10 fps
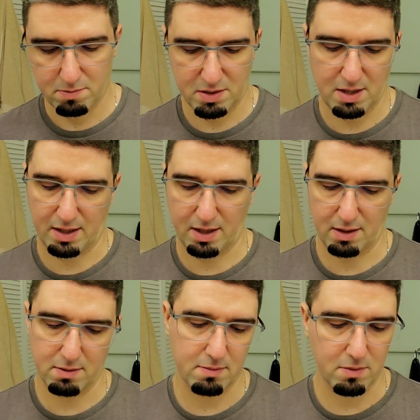but I
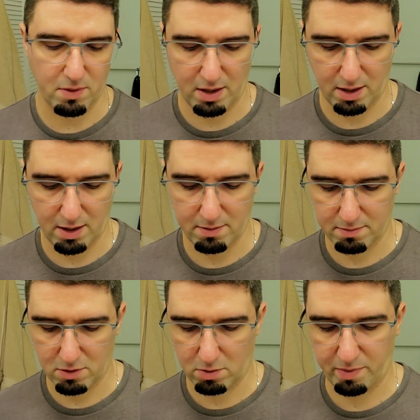can really
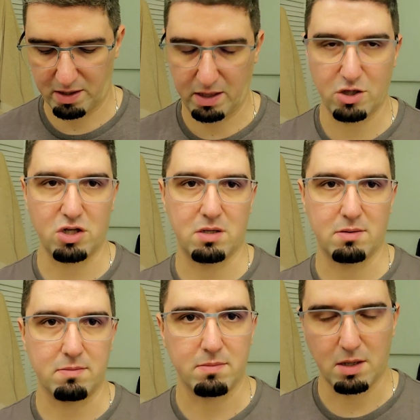not pay
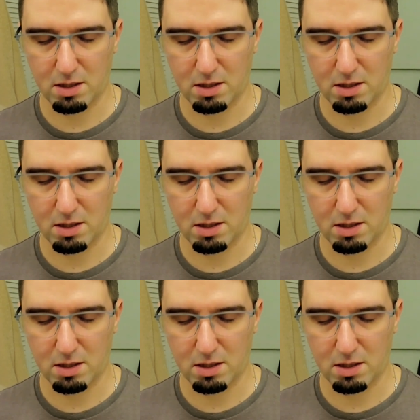attention